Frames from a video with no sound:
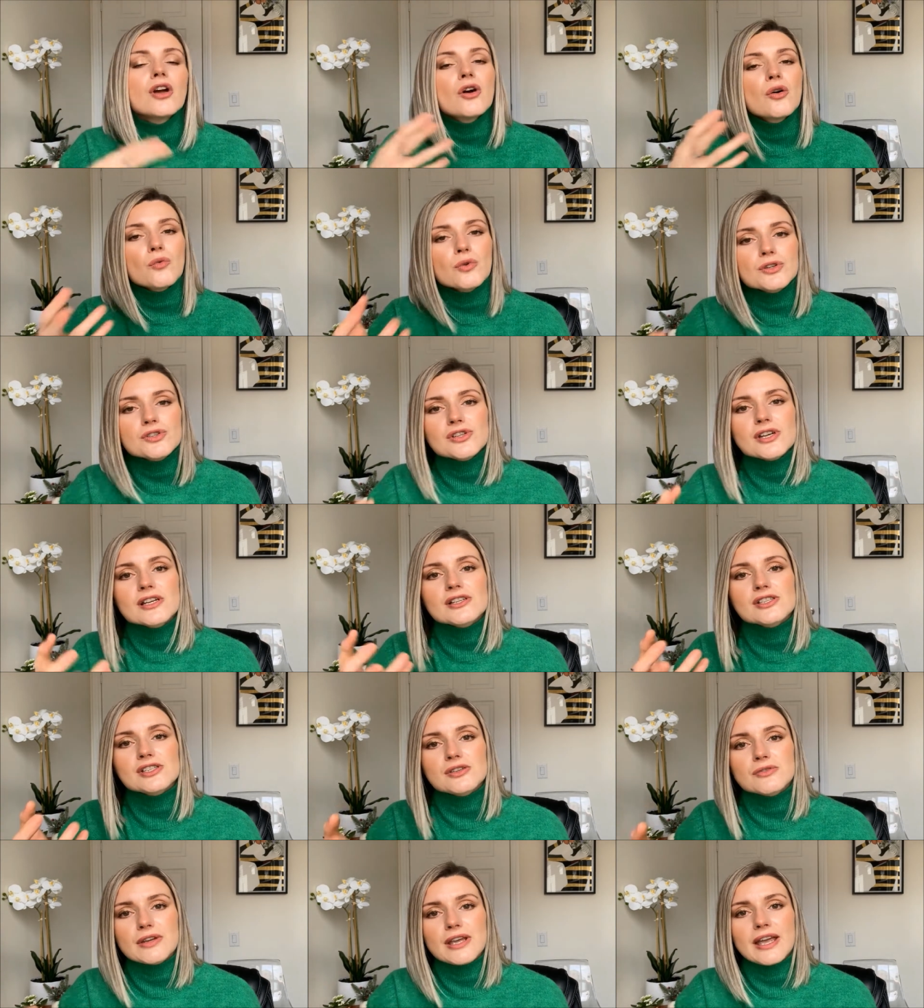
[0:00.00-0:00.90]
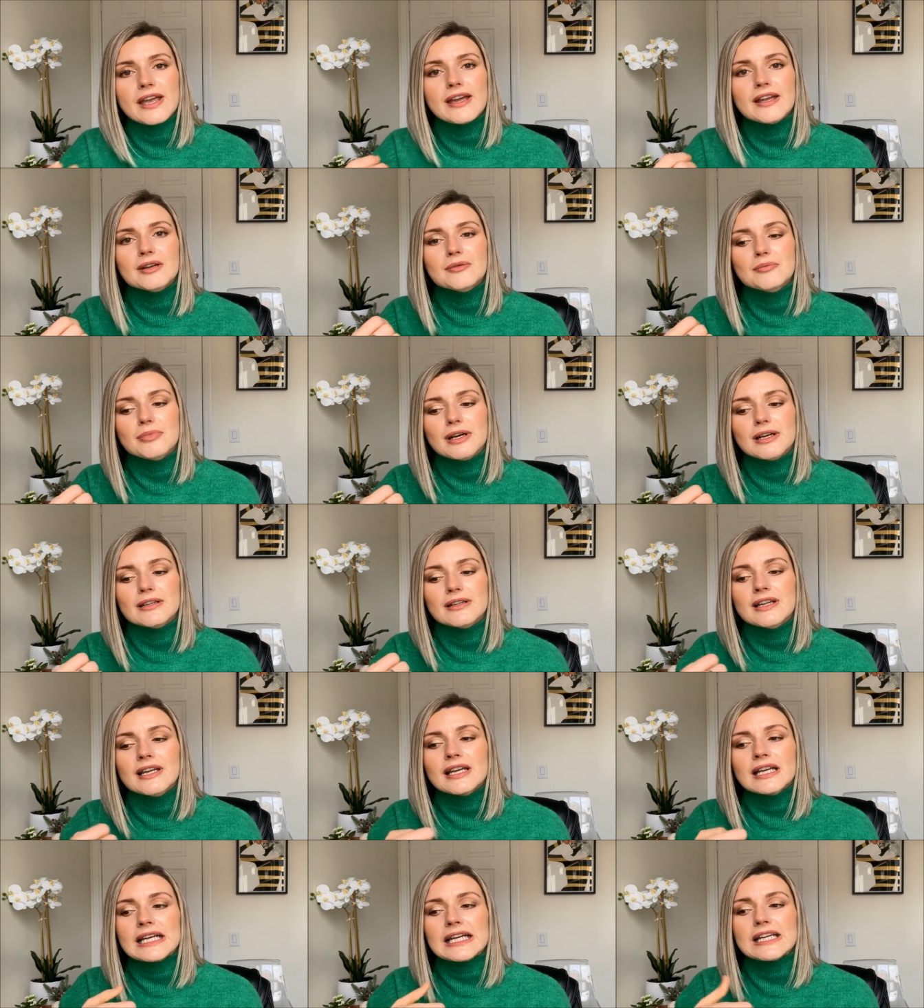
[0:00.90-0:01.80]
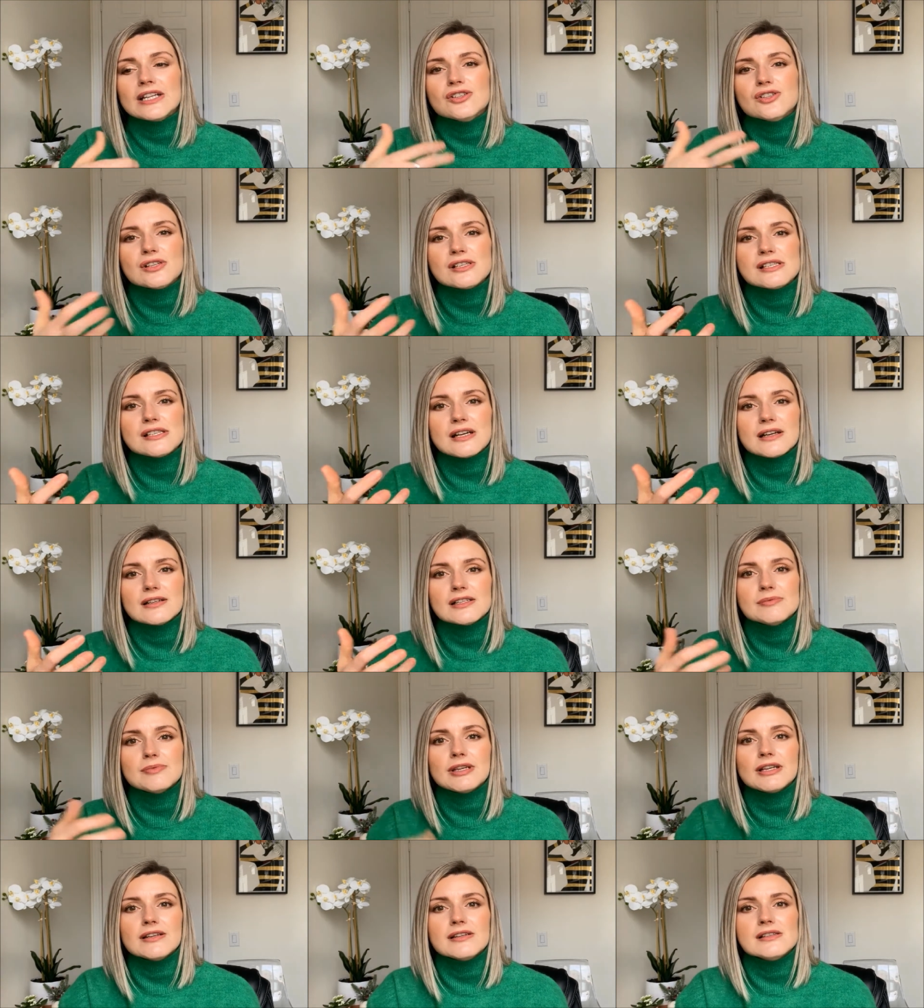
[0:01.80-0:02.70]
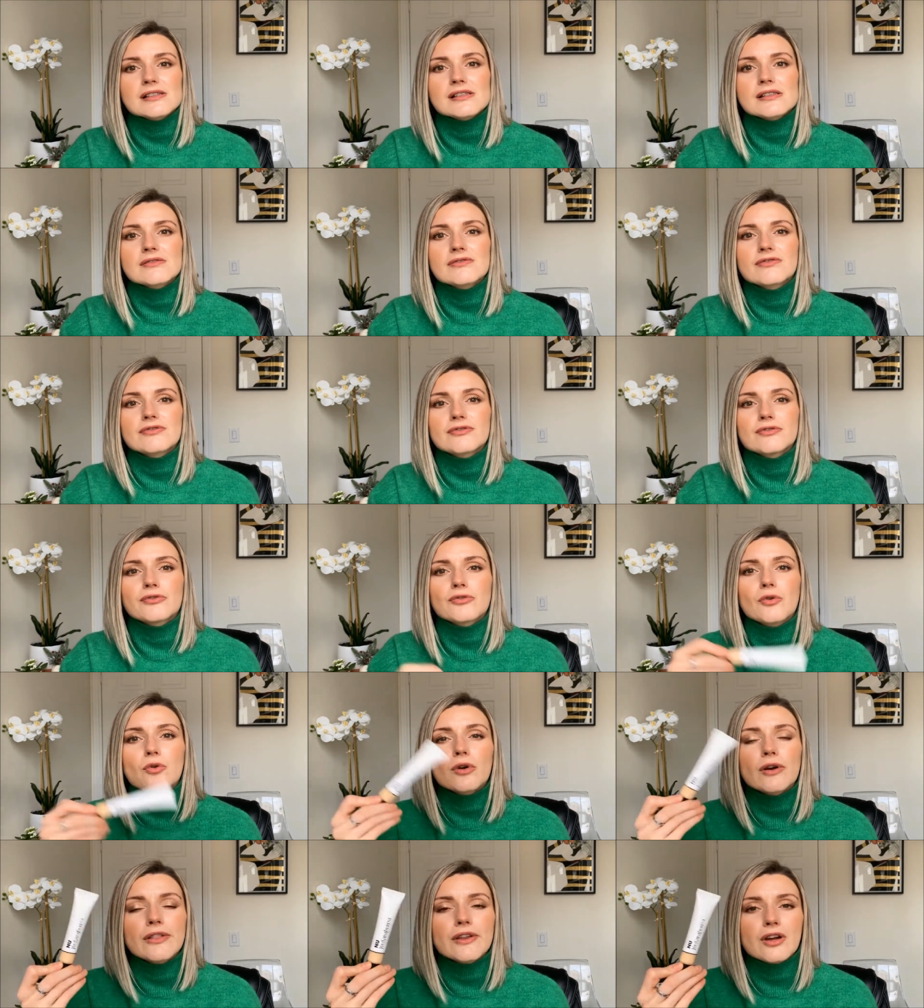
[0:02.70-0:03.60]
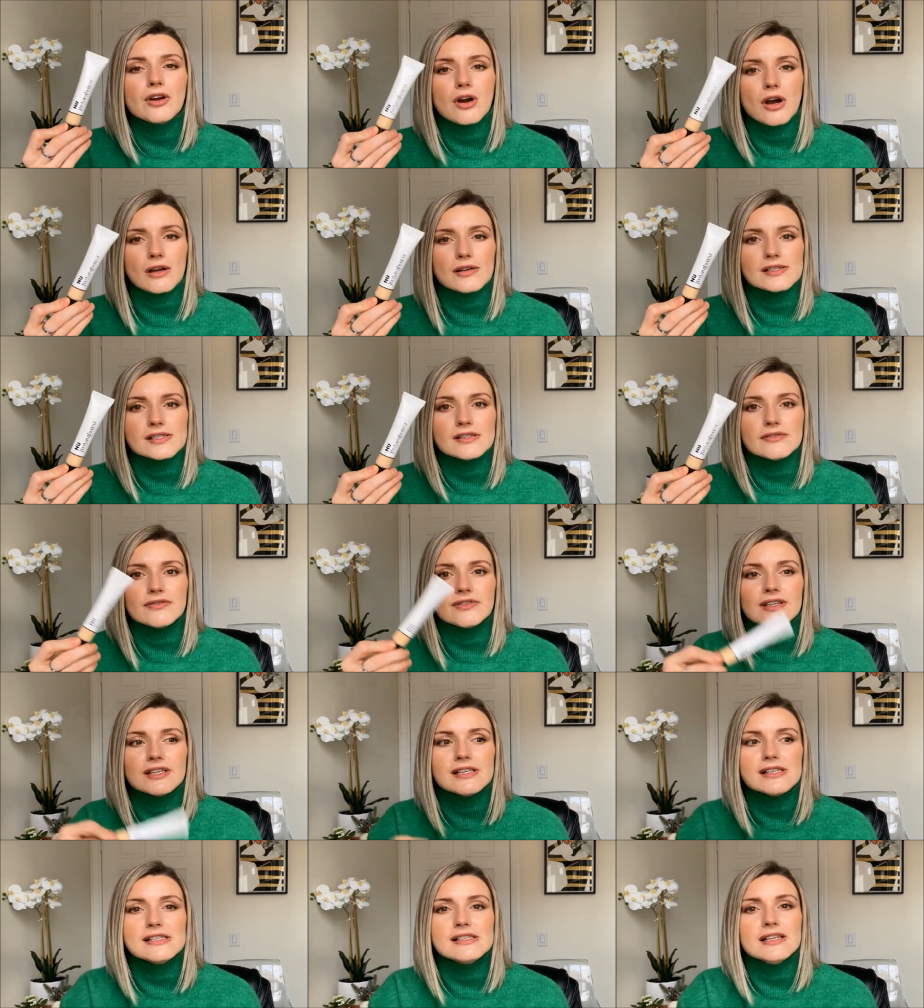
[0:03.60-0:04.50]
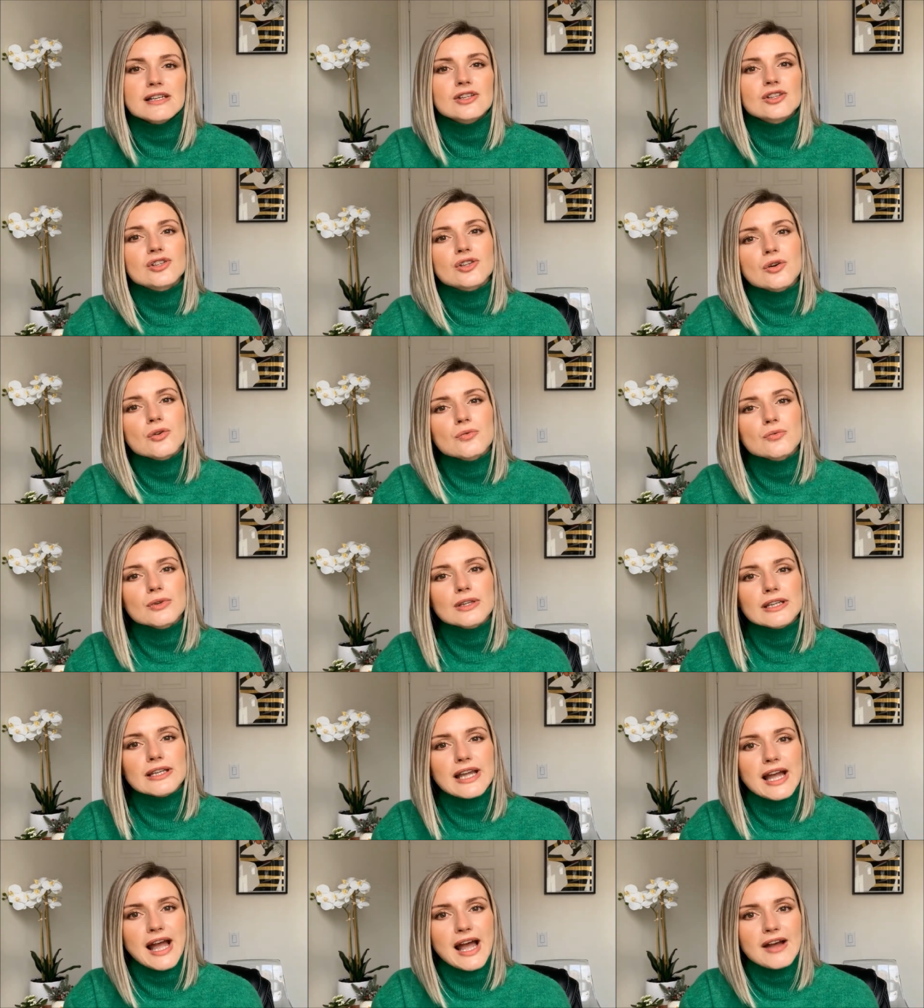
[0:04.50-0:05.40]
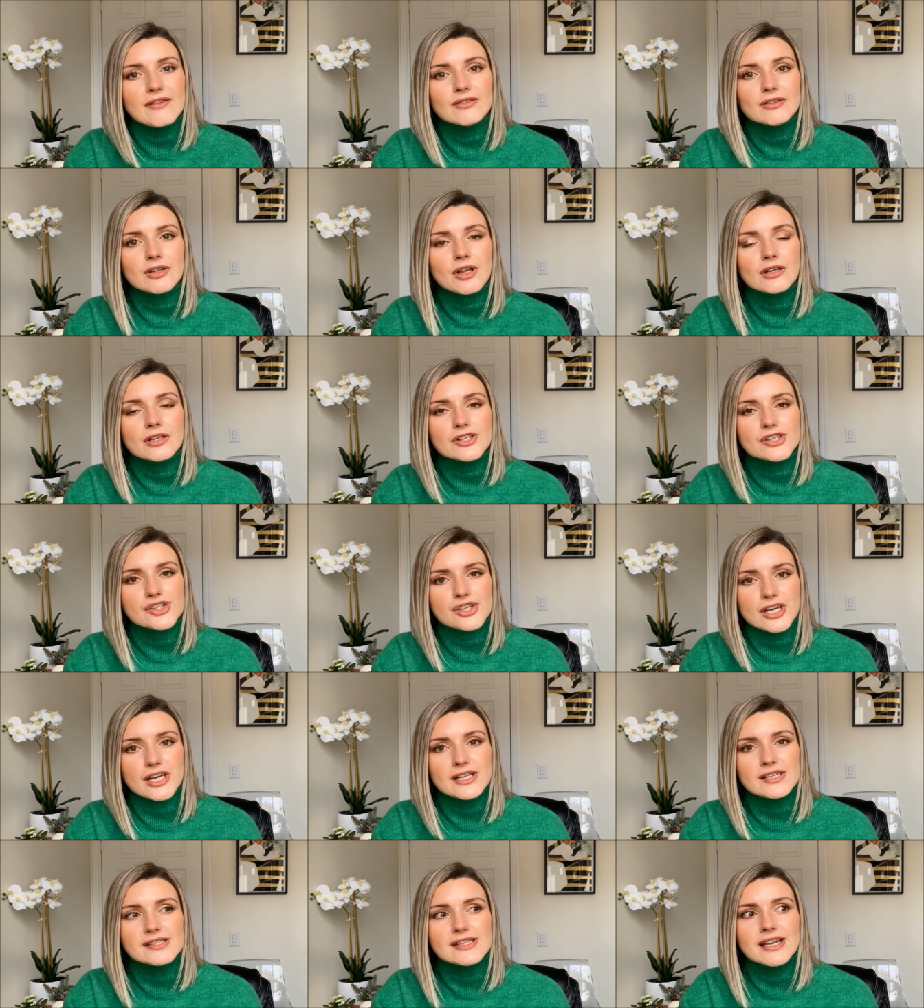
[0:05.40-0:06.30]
which yes, you can, but it just sucks because for the cost of this, they don't really have a lot of shades.